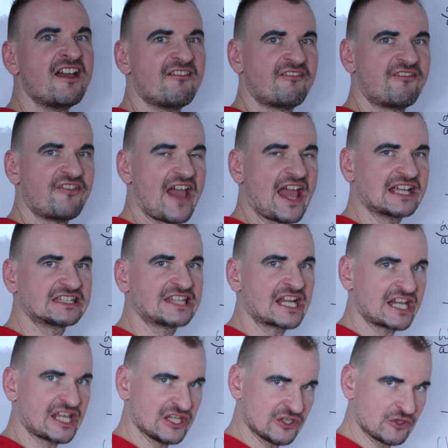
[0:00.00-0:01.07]

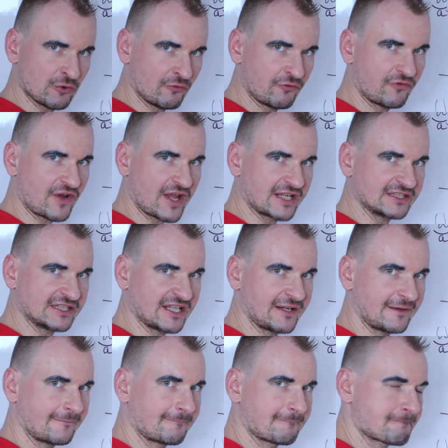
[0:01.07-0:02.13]
factor in your
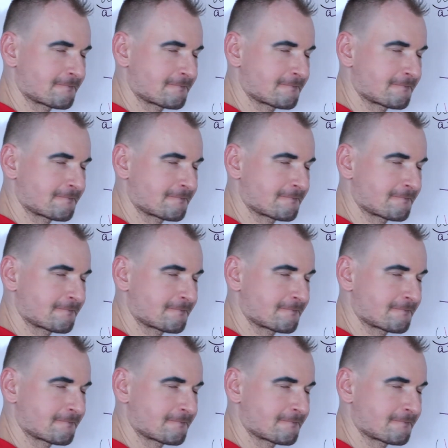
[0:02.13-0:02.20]
factoring.